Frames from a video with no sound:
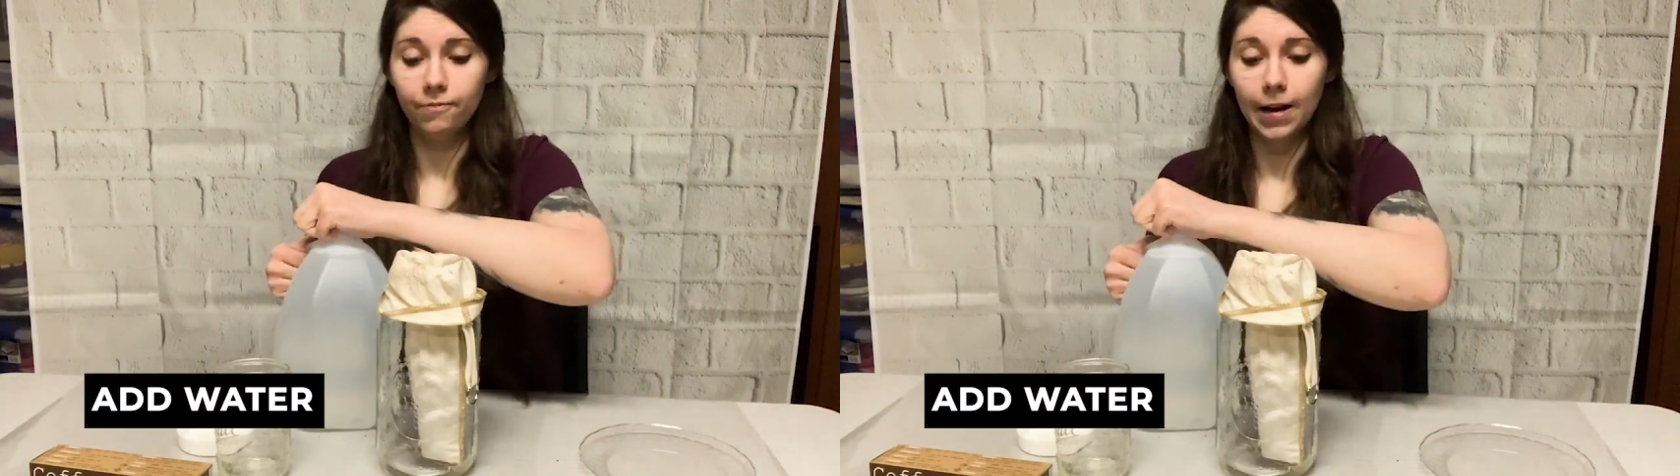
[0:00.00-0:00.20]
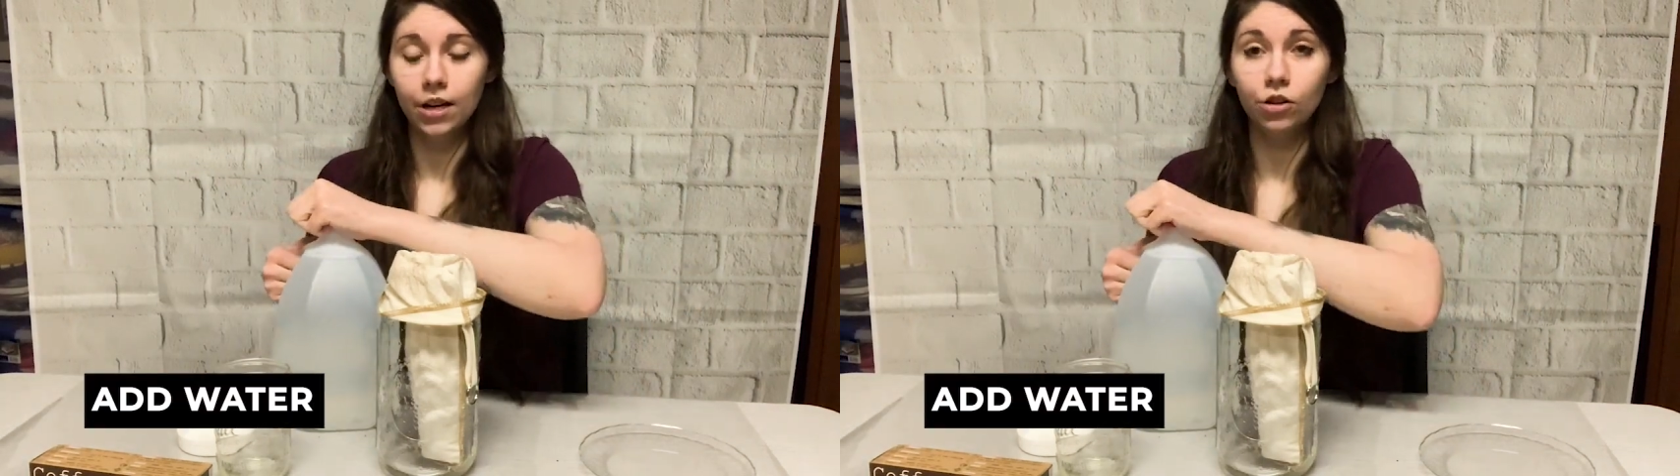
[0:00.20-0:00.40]

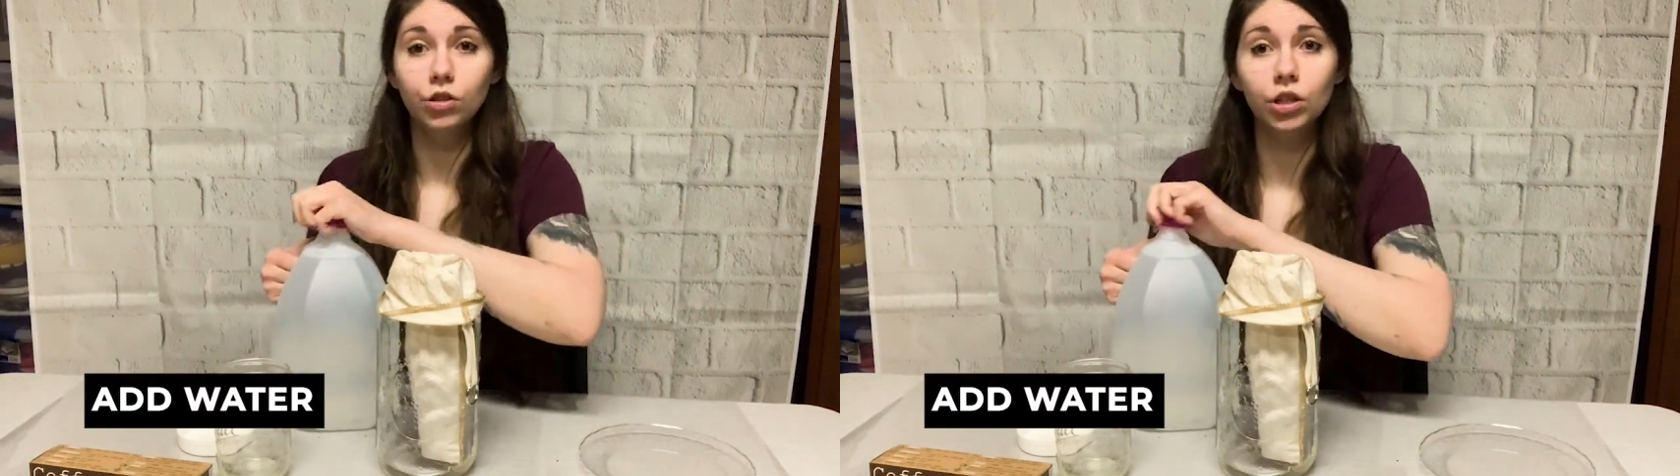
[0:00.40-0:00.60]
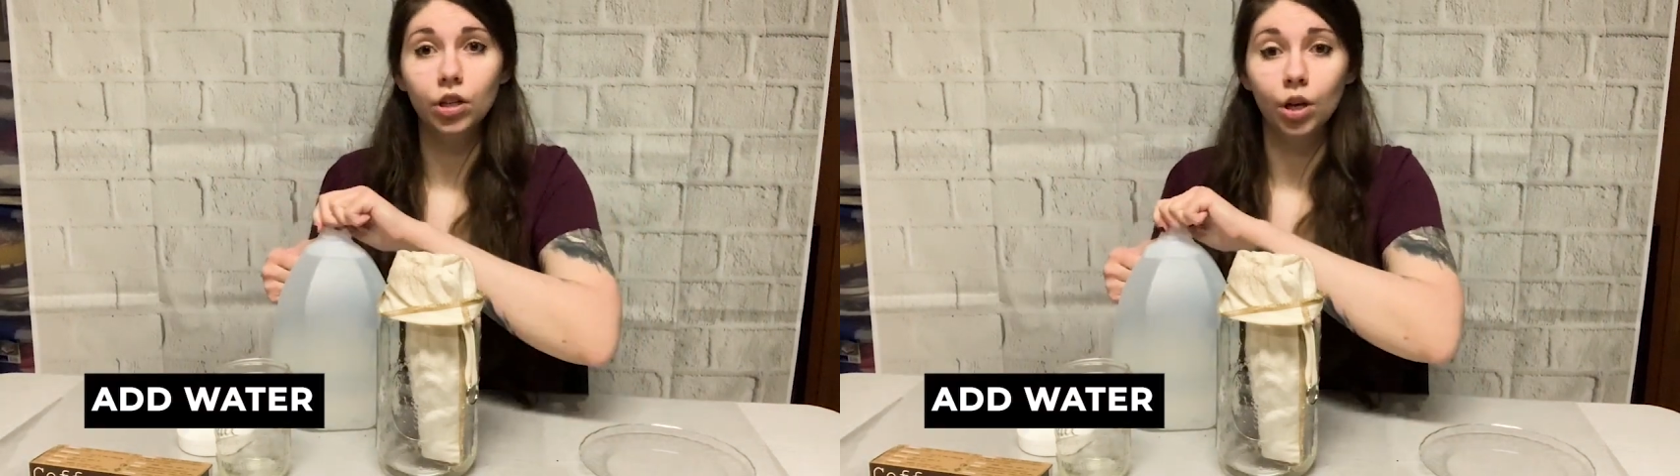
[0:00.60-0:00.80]
and you're
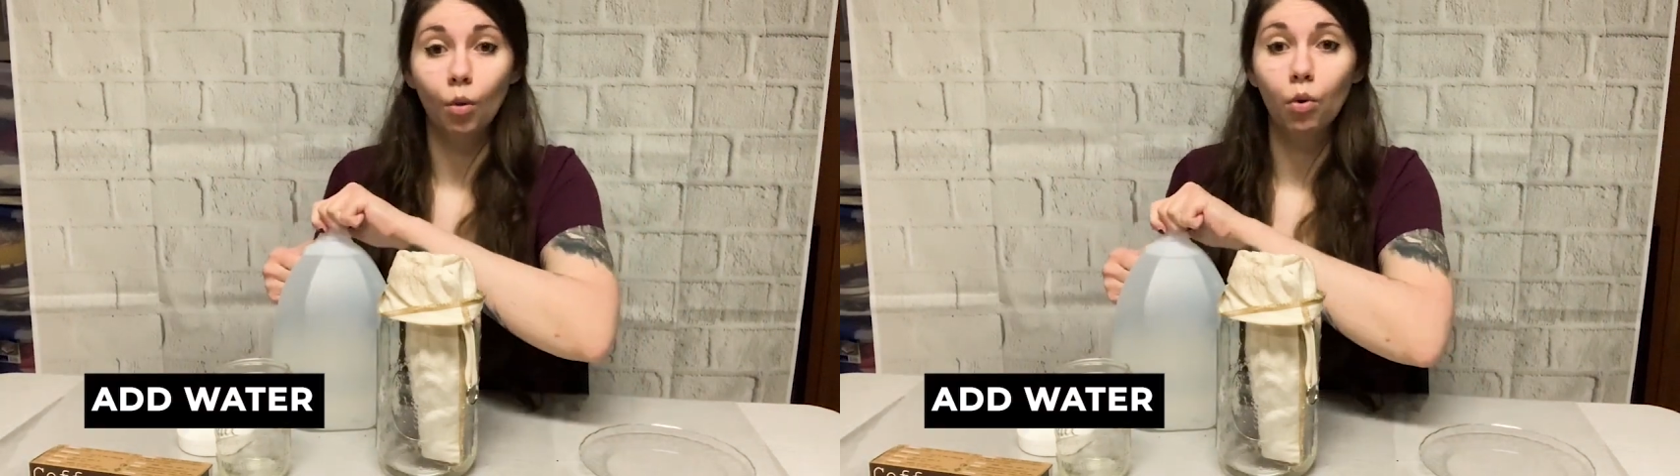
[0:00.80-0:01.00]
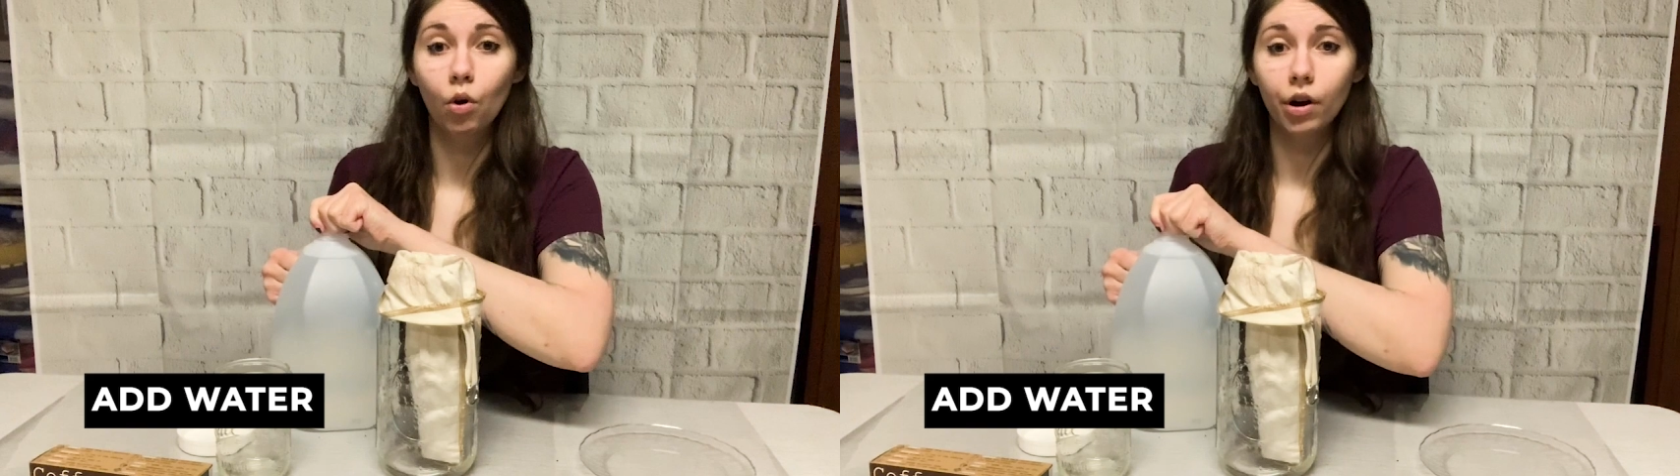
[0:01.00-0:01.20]
just going
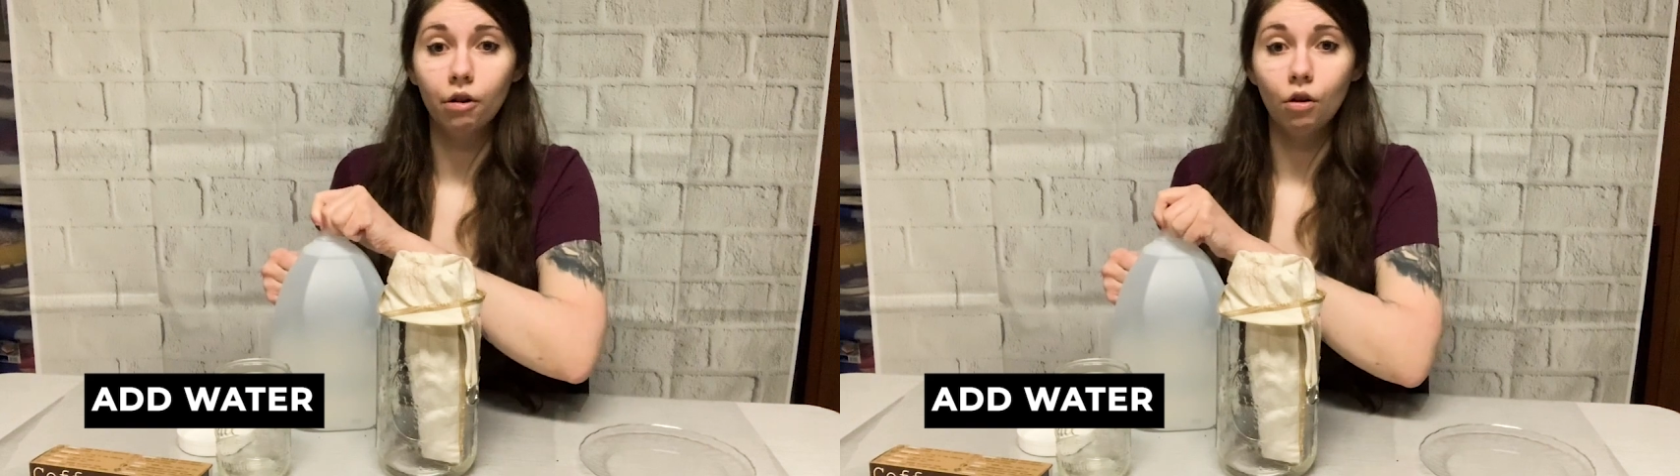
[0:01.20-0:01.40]
to pour it